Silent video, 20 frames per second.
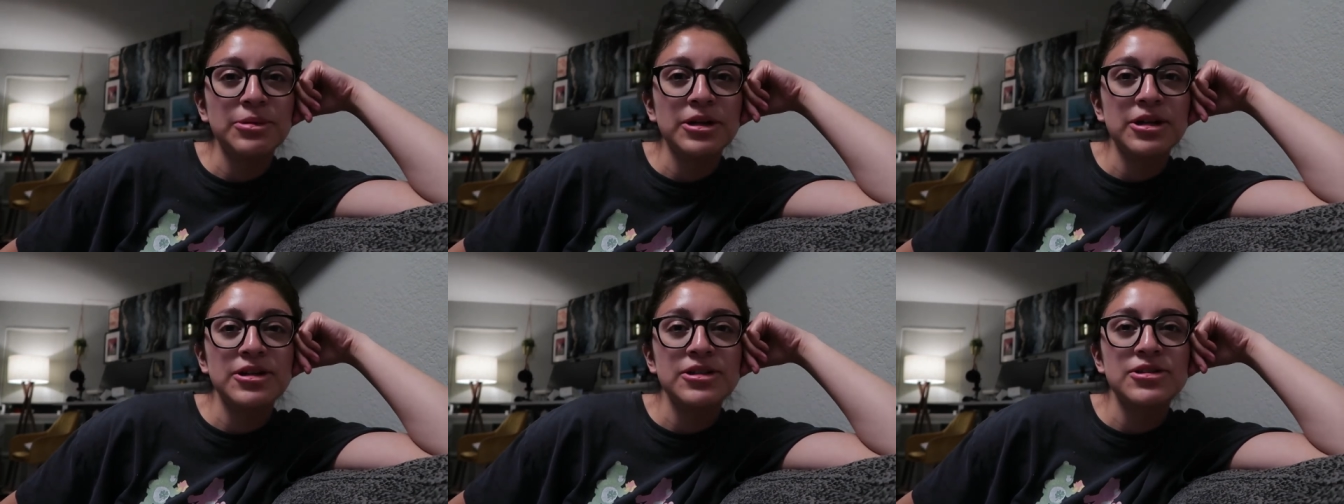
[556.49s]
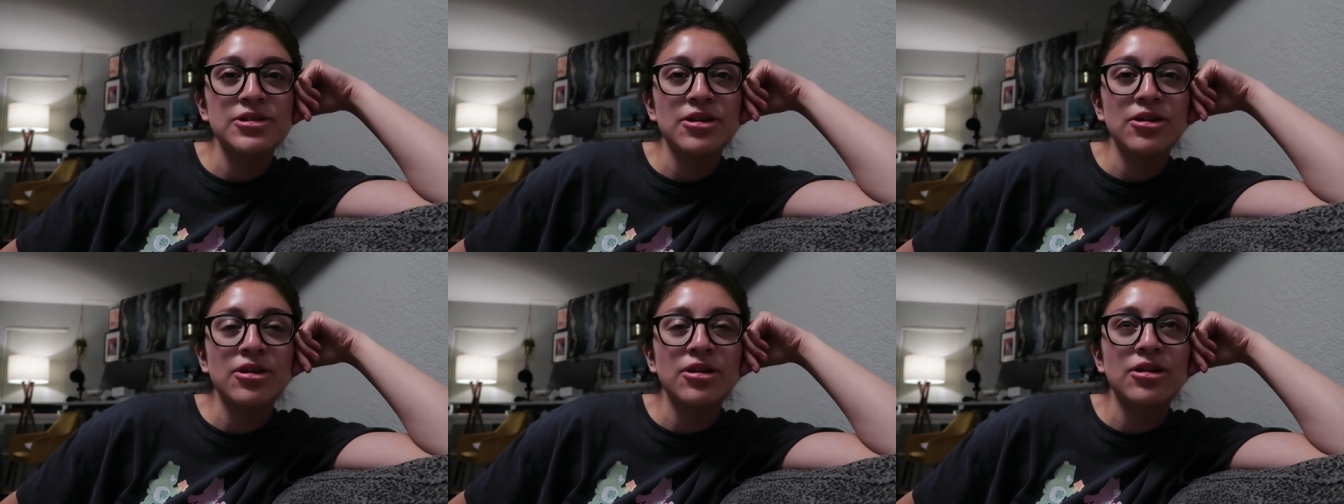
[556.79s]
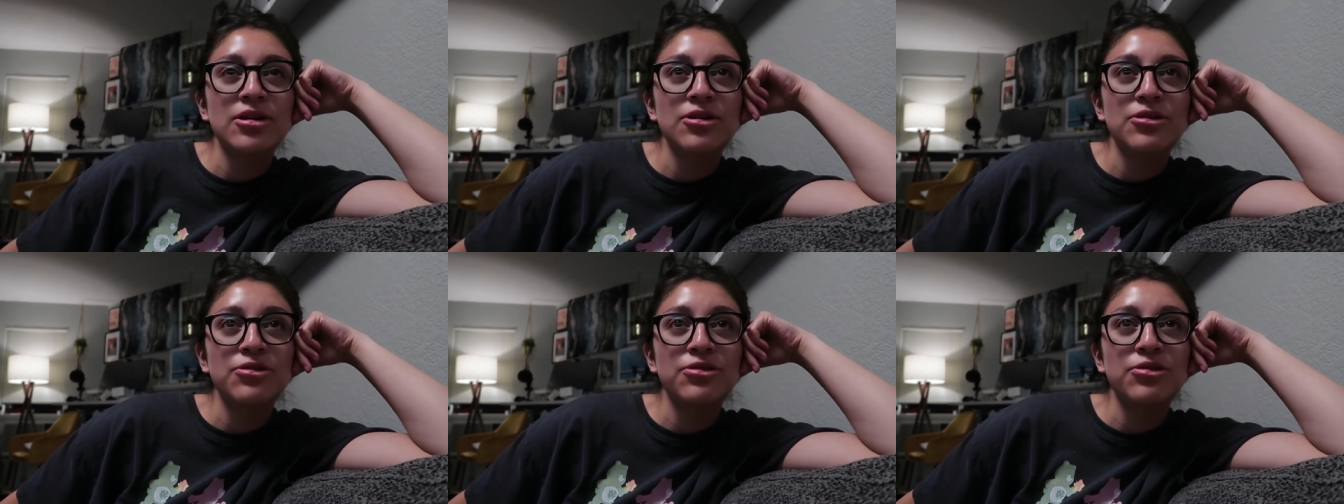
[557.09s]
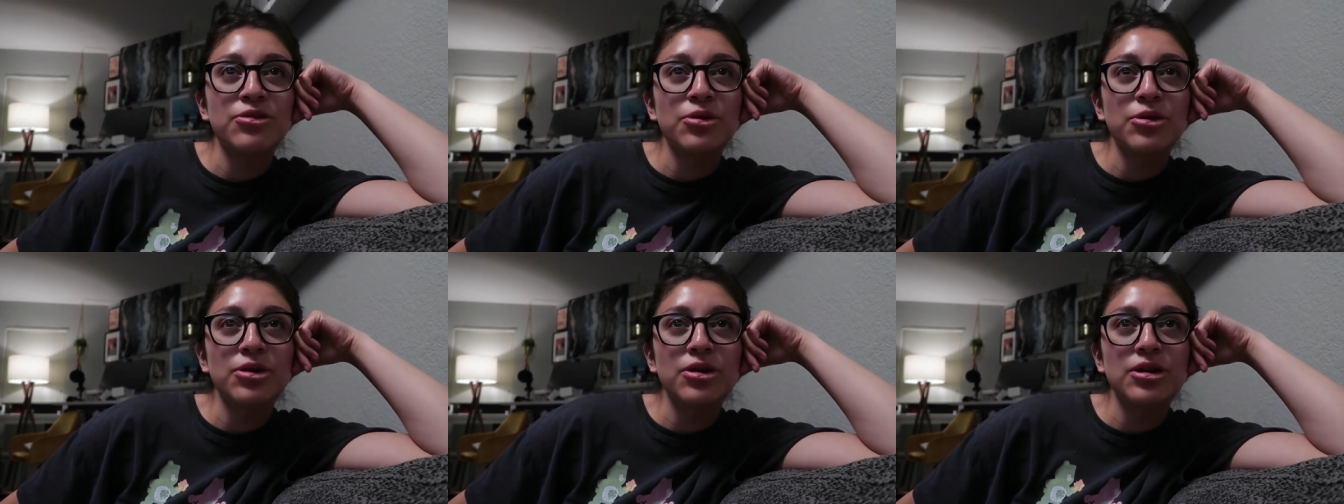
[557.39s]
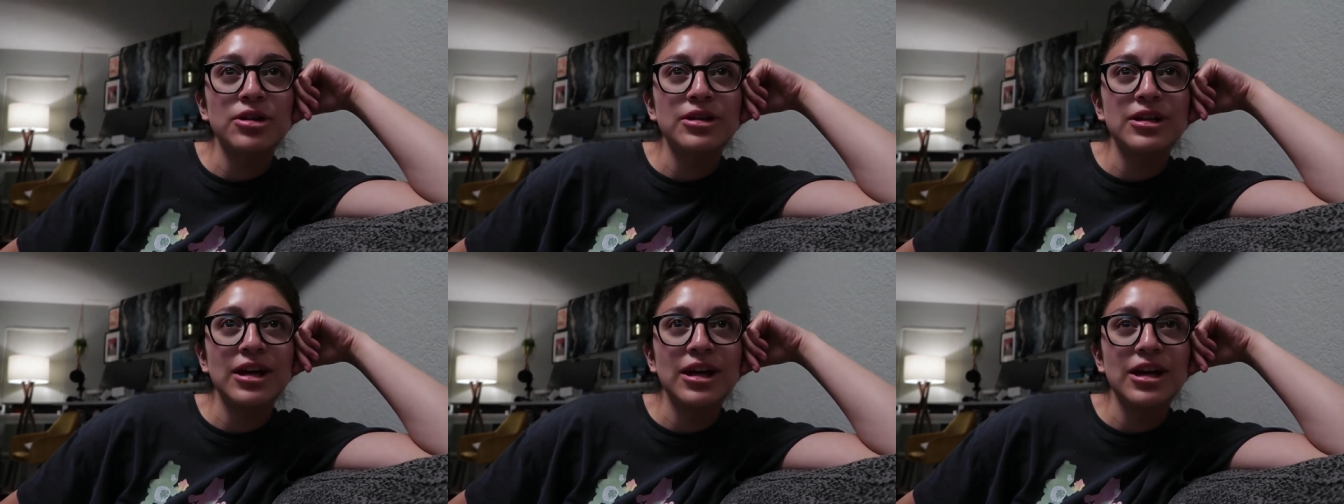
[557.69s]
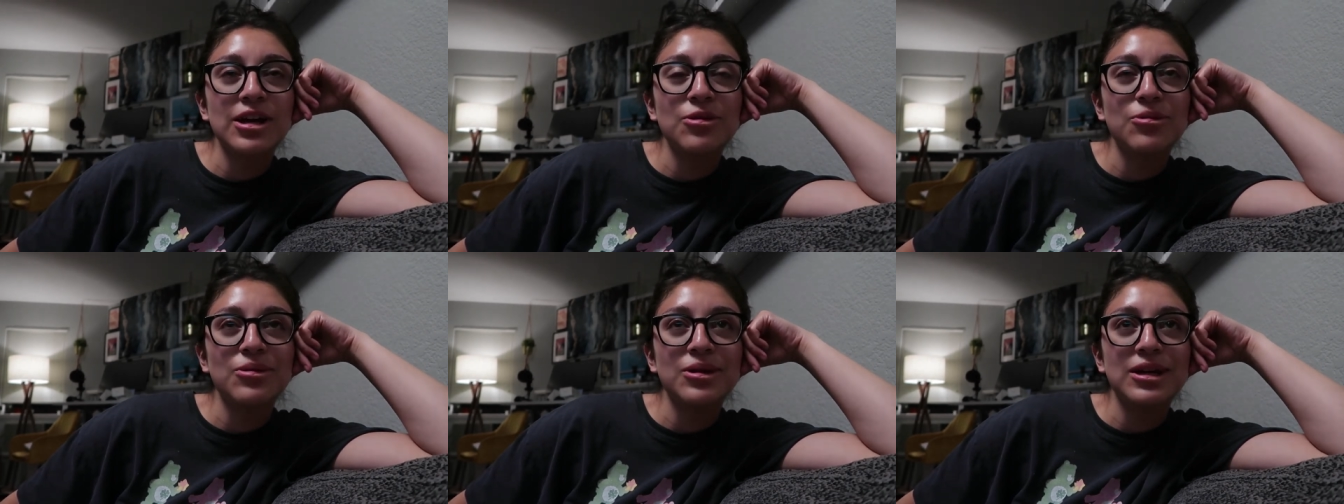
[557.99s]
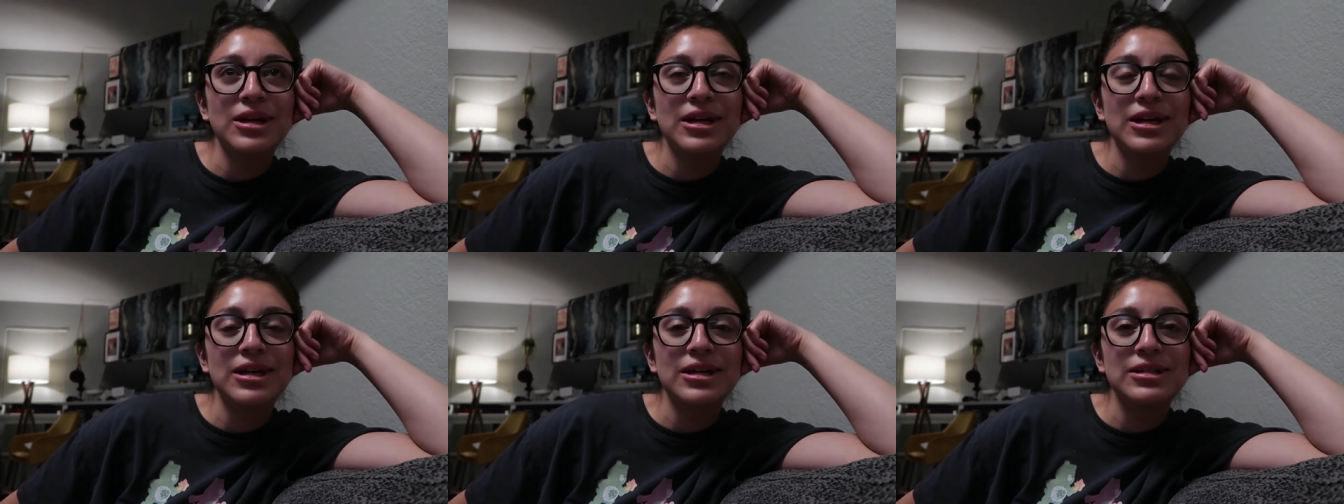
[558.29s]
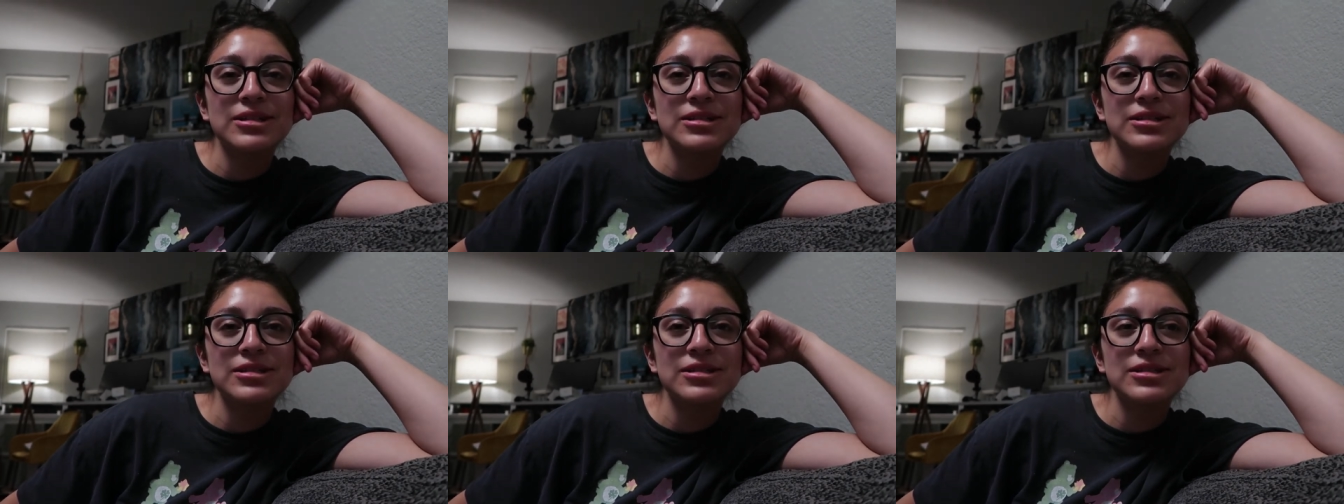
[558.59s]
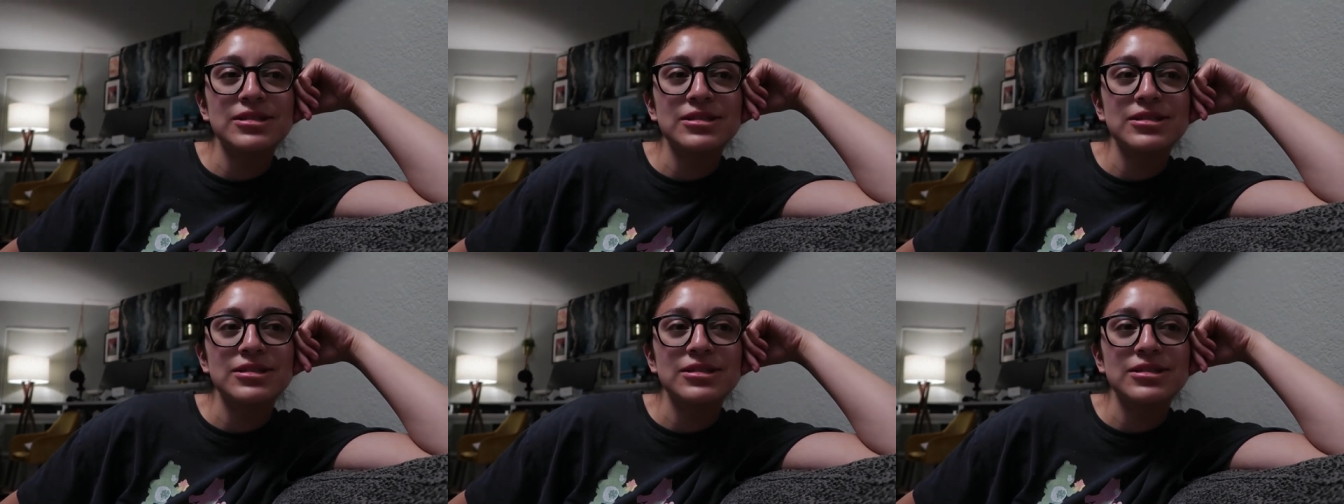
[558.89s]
because our four day weekend,